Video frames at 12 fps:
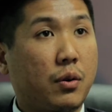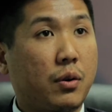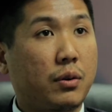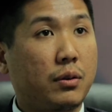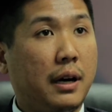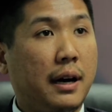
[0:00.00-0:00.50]

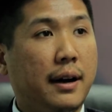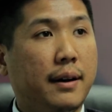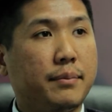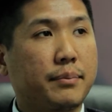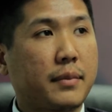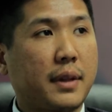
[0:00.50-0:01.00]
or
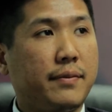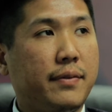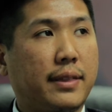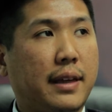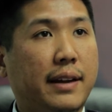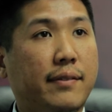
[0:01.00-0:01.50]
um,
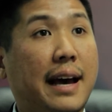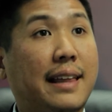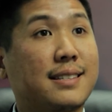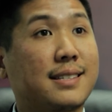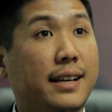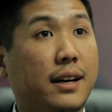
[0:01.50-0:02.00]
felt that I even
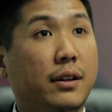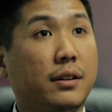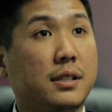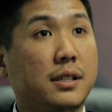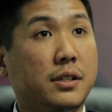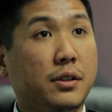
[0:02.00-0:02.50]
had the skill
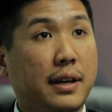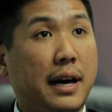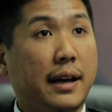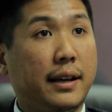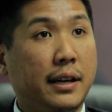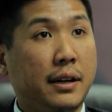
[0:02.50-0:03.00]
to do
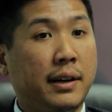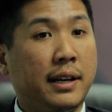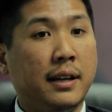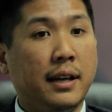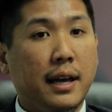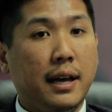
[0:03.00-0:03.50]
that, you know,
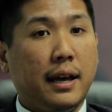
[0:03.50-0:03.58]
and,